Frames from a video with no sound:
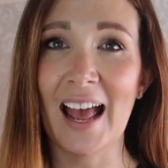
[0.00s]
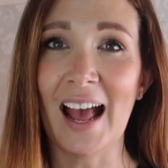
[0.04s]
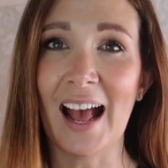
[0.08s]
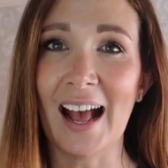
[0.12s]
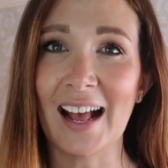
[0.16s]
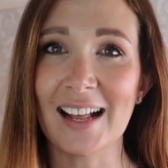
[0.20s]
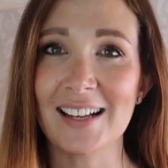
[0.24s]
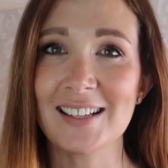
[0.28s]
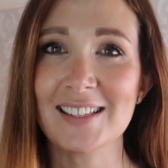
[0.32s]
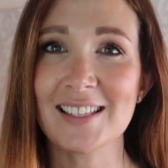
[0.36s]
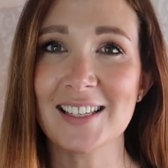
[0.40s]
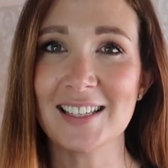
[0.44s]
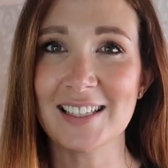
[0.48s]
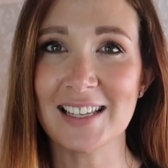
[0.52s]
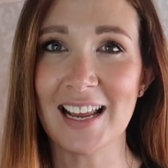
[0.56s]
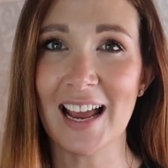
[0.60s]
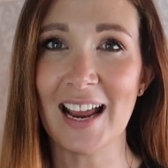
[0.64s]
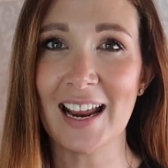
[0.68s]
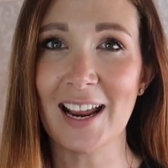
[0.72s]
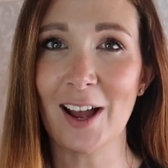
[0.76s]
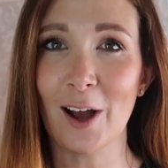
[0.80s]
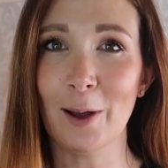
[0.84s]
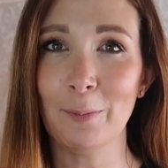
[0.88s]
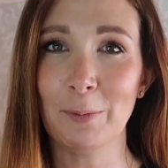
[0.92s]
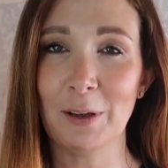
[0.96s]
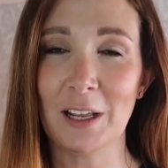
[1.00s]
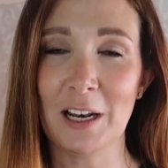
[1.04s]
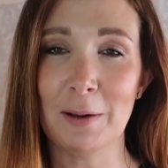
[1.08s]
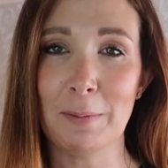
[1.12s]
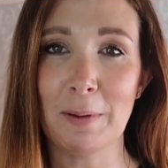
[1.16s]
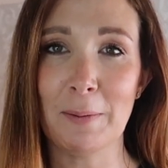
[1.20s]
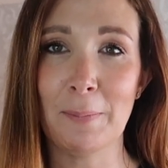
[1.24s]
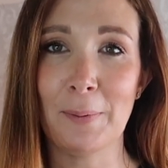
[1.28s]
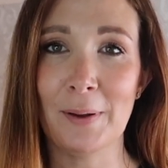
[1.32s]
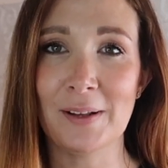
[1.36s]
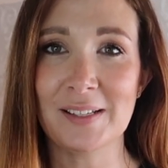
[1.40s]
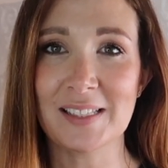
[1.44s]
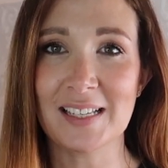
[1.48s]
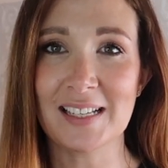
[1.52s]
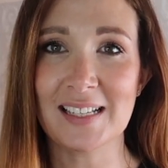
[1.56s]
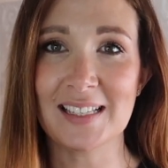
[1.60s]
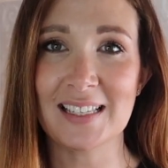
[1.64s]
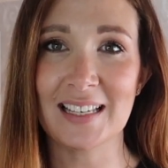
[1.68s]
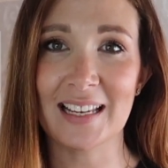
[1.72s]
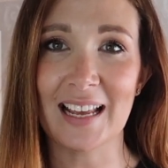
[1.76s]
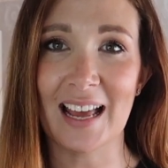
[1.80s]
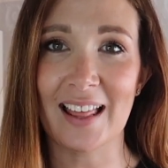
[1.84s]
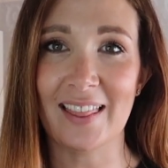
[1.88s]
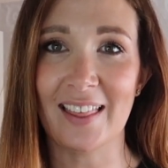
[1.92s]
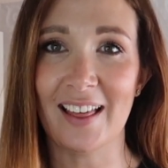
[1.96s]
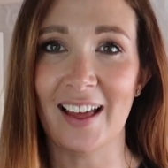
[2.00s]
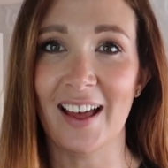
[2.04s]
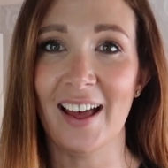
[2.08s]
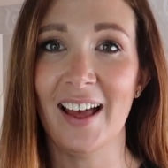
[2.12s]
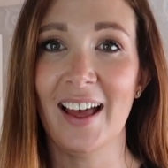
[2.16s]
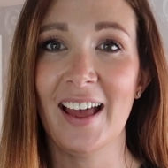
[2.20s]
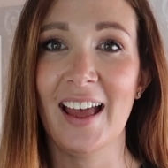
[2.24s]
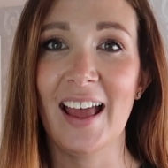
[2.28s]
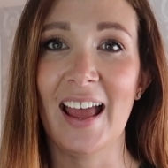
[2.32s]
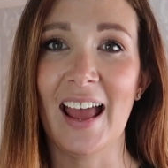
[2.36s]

and today I'm going to be putting together